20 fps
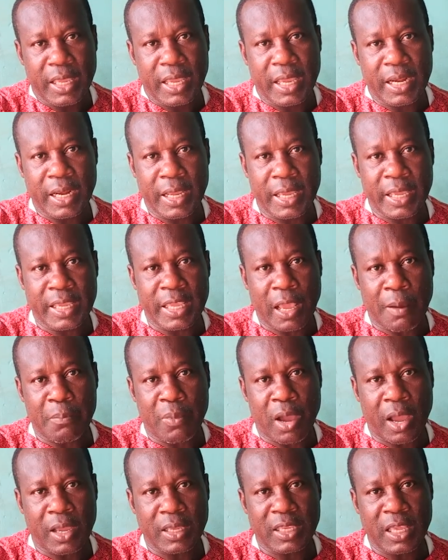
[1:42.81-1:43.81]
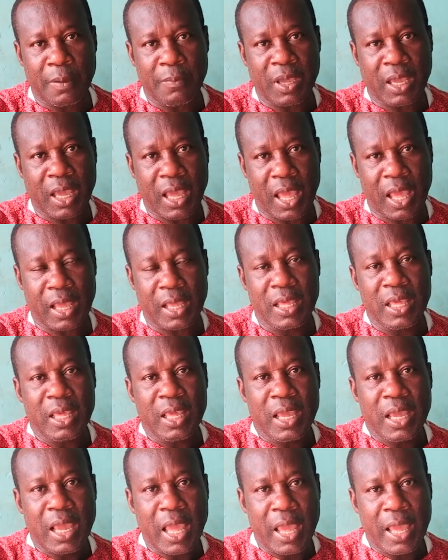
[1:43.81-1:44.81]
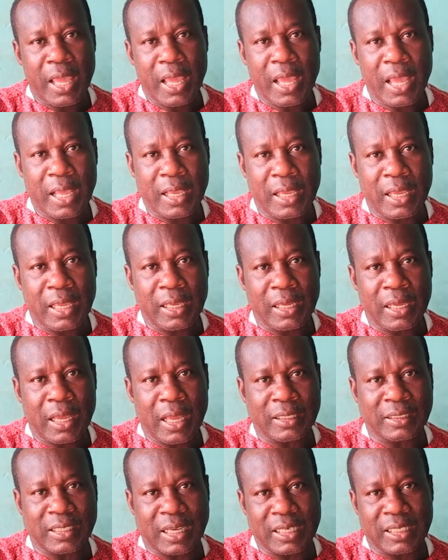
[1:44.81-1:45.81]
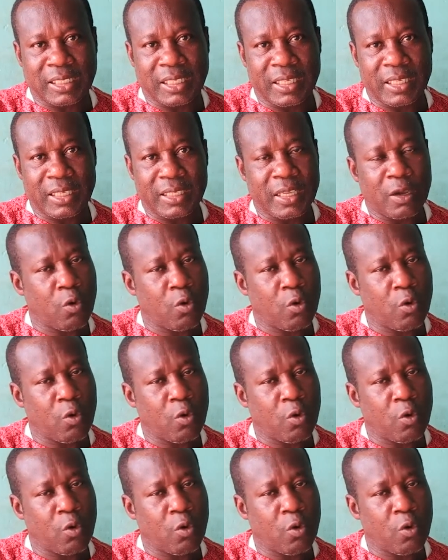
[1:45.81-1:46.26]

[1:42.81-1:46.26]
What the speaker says: and then Yaba Yabekan Asante